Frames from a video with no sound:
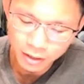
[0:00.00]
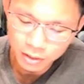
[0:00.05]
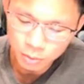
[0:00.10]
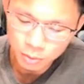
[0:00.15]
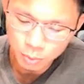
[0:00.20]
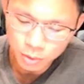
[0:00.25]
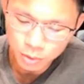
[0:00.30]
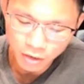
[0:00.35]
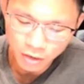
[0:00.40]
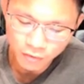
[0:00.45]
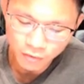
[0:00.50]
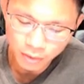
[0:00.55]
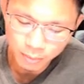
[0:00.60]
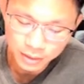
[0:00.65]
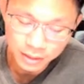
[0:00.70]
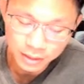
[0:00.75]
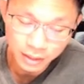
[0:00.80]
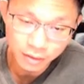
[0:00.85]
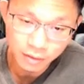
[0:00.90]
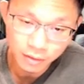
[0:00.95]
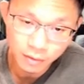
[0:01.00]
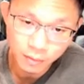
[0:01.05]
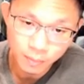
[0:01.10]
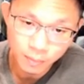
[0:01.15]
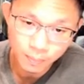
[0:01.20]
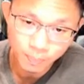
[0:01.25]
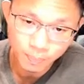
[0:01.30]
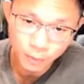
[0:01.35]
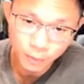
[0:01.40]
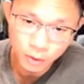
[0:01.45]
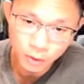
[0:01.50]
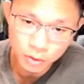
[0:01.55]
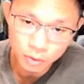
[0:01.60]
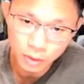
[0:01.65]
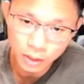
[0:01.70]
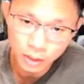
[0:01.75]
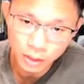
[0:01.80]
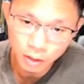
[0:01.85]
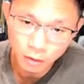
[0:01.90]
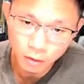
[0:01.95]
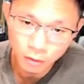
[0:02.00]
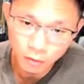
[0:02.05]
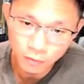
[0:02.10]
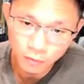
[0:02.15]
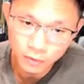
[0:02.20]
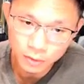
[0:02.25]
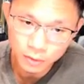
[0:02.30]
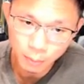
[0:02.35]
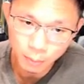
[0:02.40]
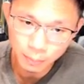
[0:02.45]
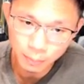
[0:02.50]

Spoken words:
which are 5%, because only all first property.